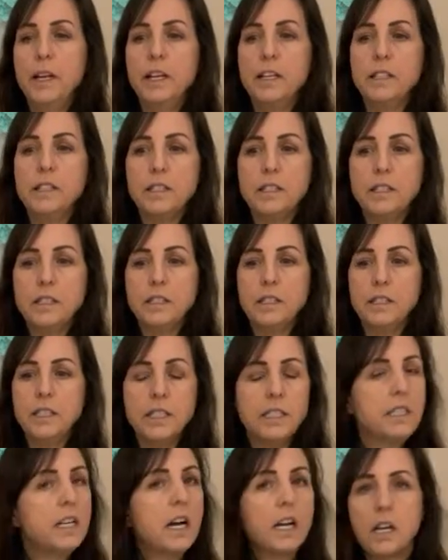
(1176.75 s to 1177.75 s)
It
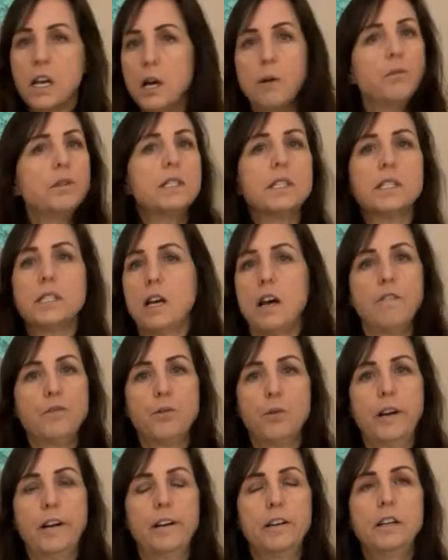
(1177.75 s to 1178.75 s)
did not come with
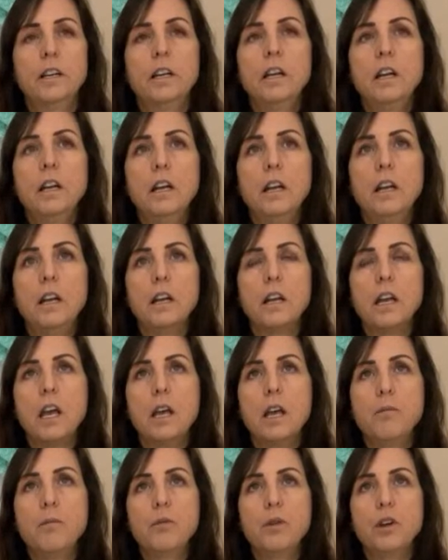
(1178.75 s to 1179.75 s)
software. It
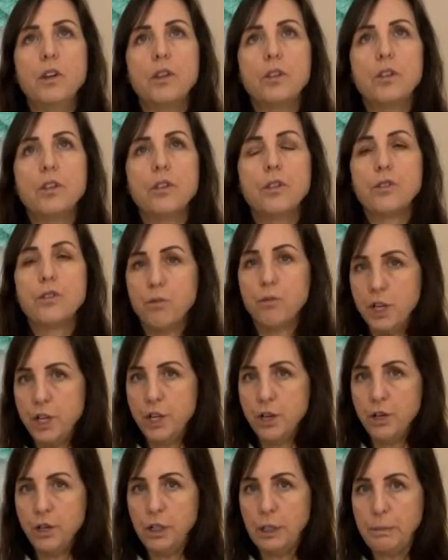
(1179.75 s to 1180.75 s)
came with
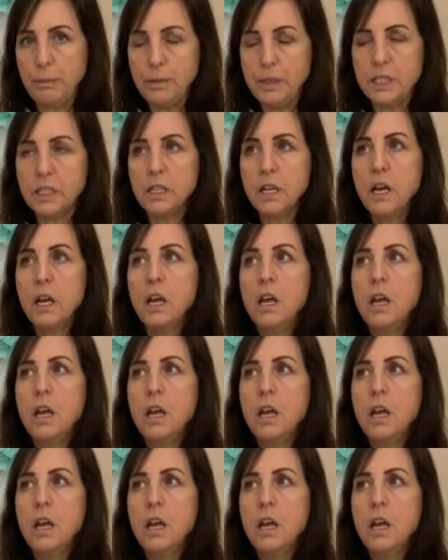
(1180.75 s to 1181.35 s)
3 hoops.